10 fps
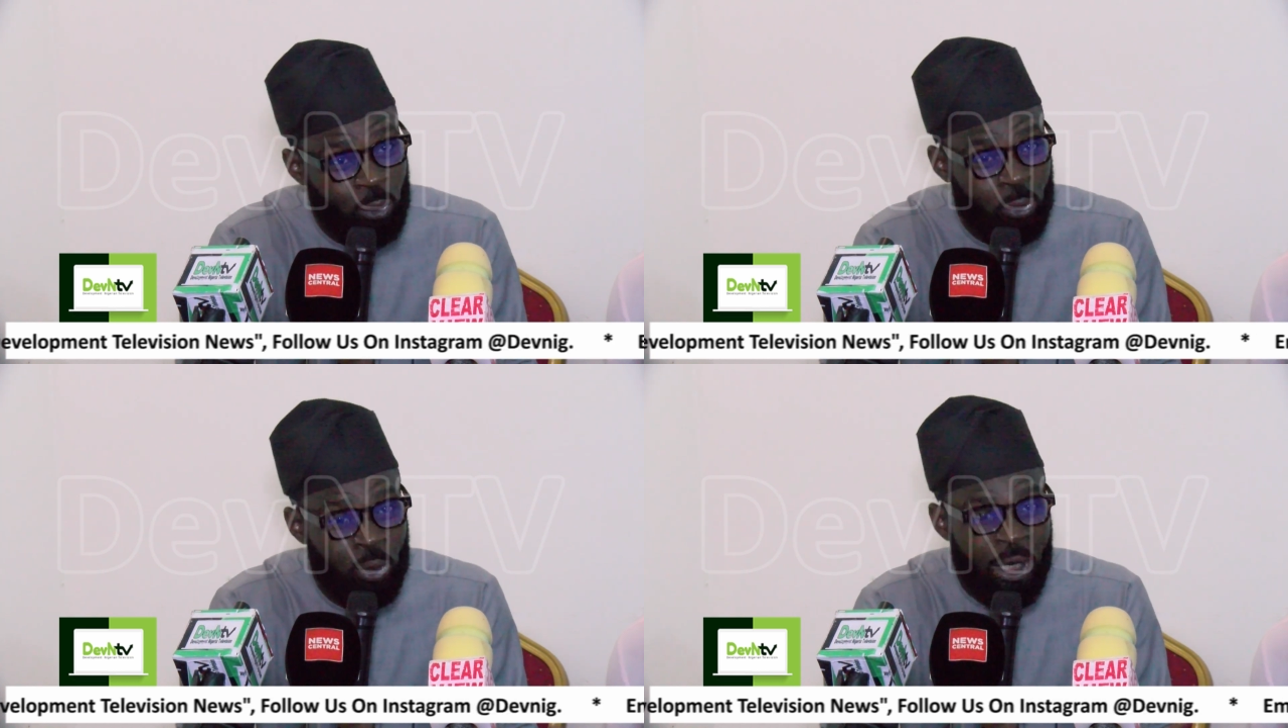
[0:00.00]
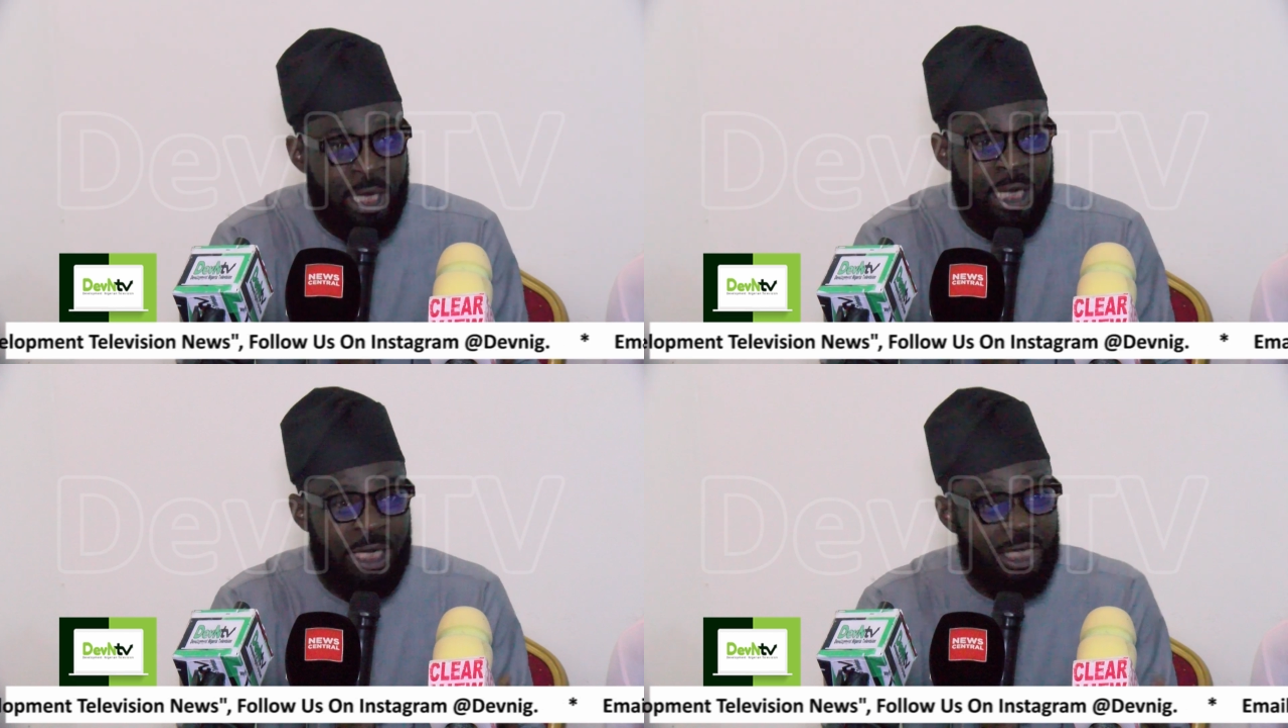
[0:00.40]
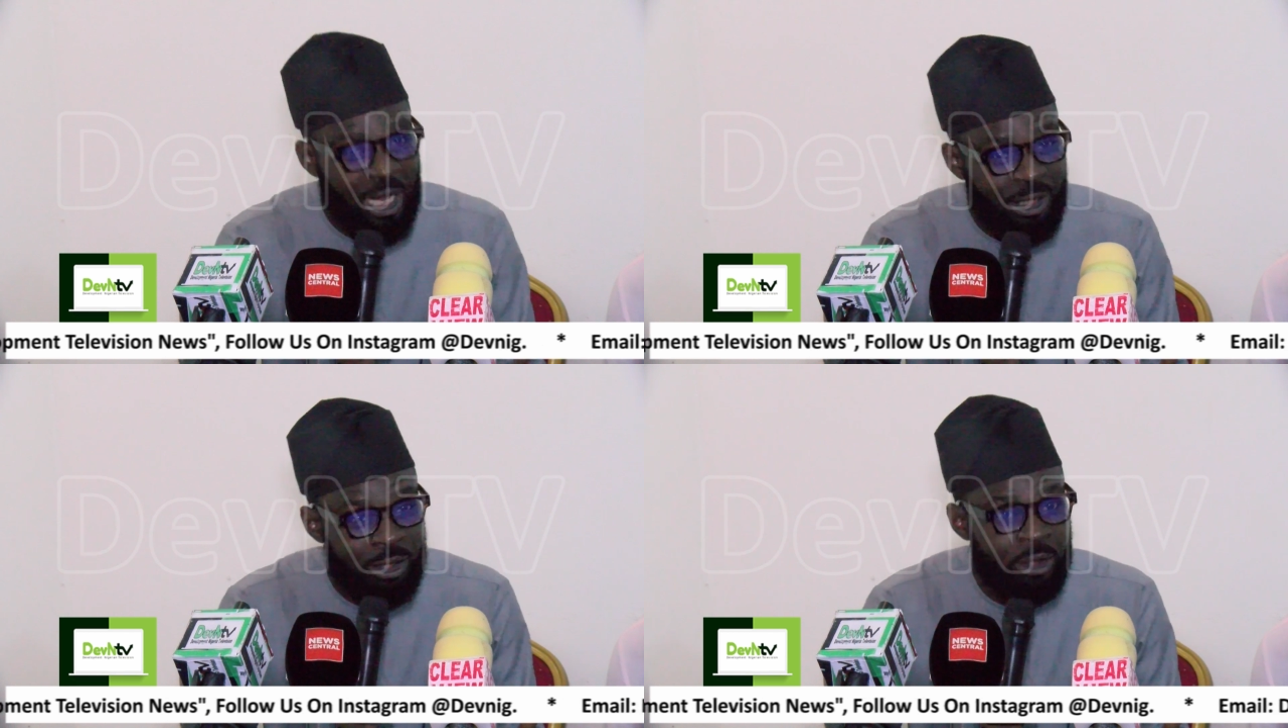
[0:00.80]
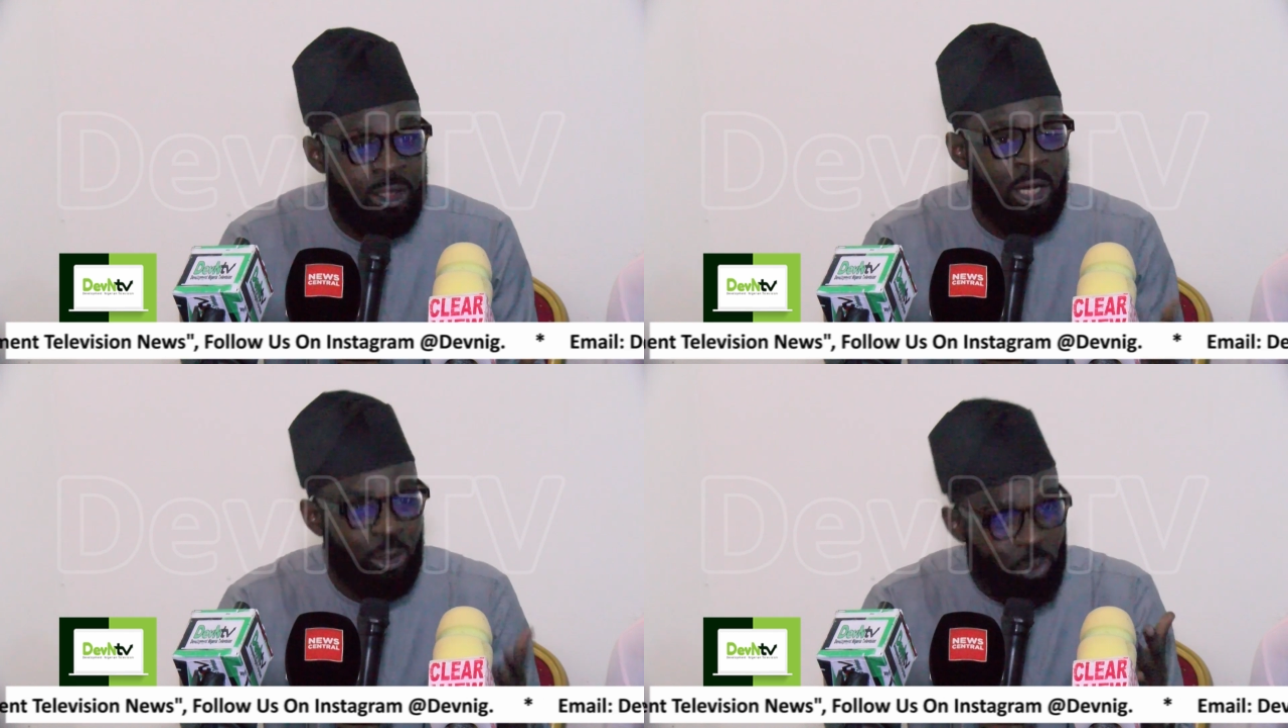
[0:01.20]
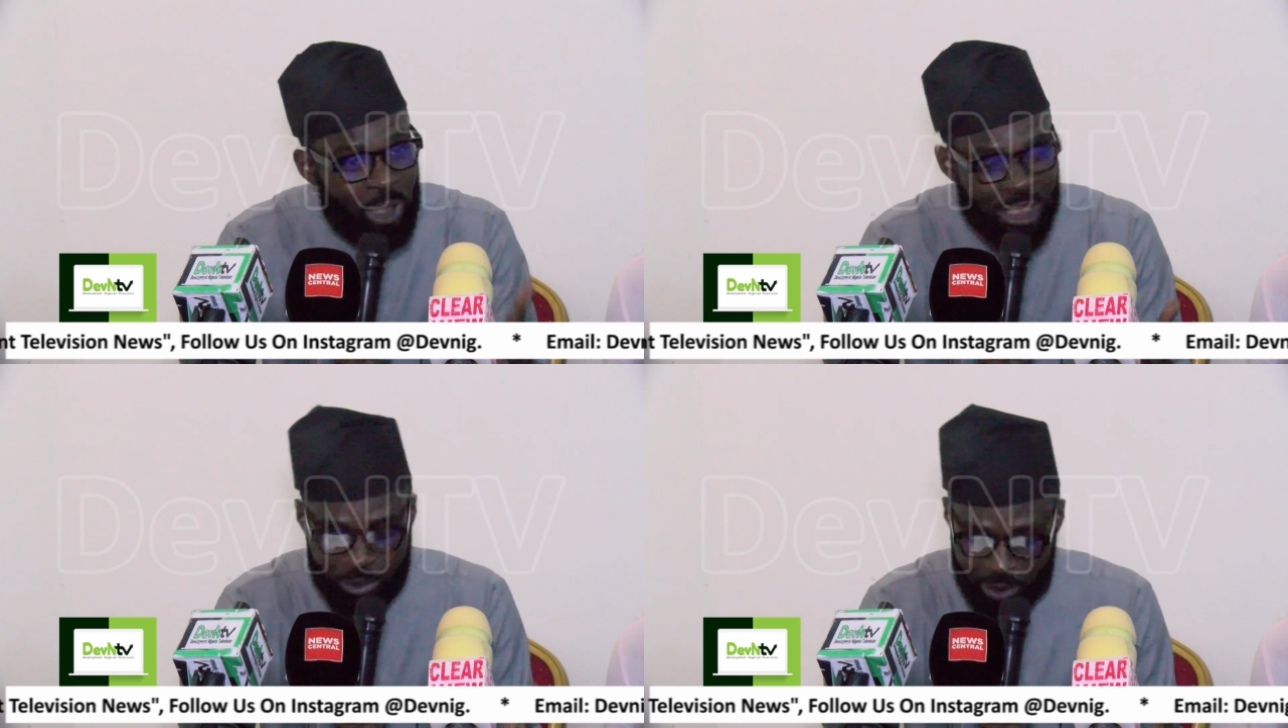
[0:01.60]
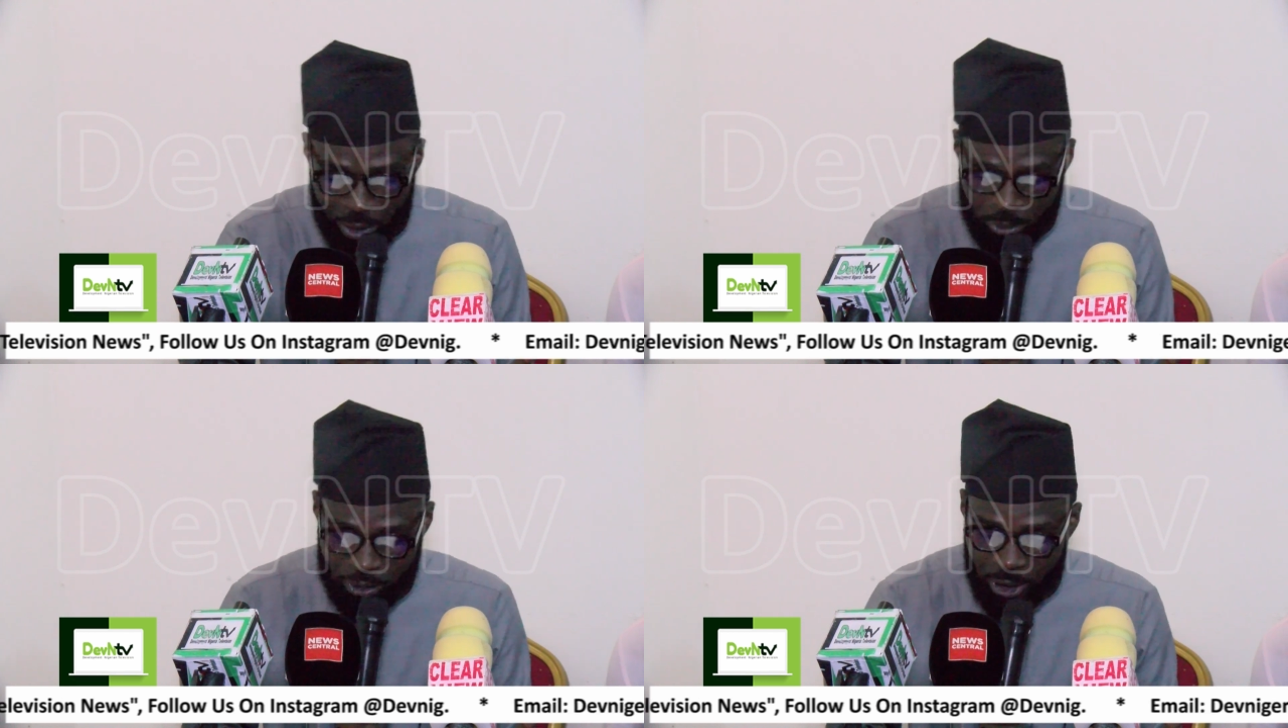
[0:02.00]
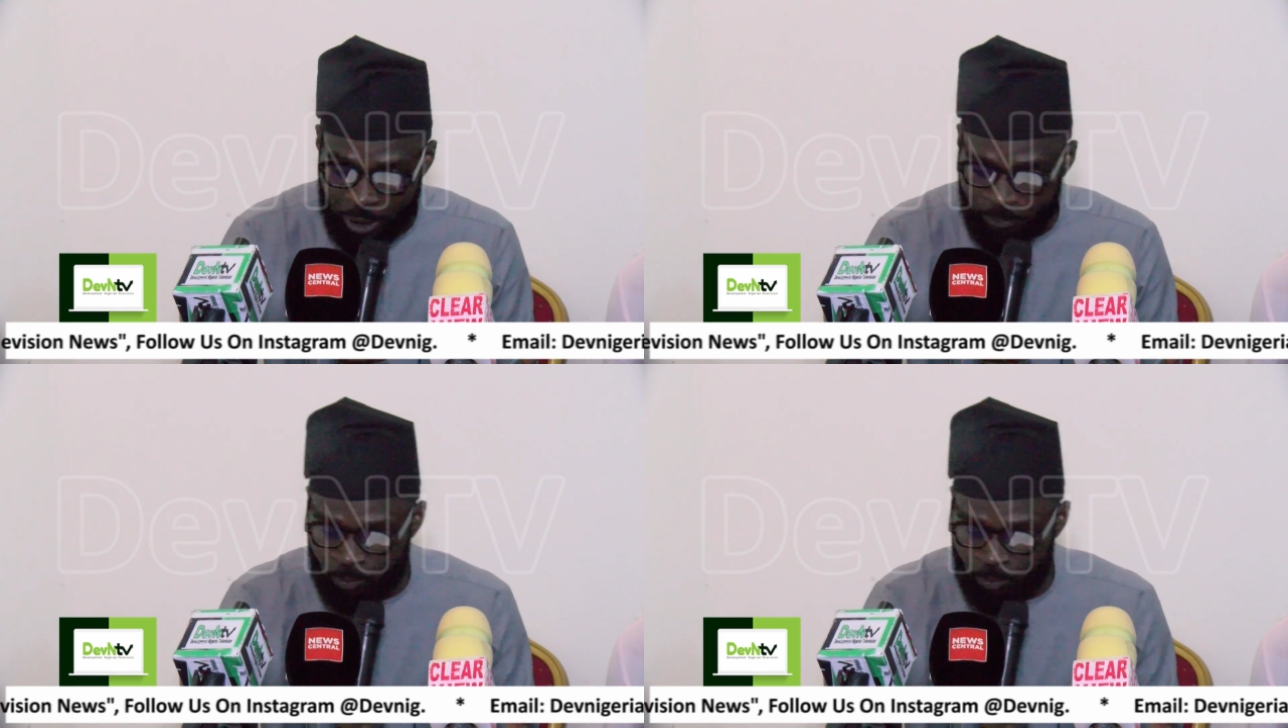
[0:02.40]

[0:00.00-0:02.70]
to? It hasn't. So let's reconsider.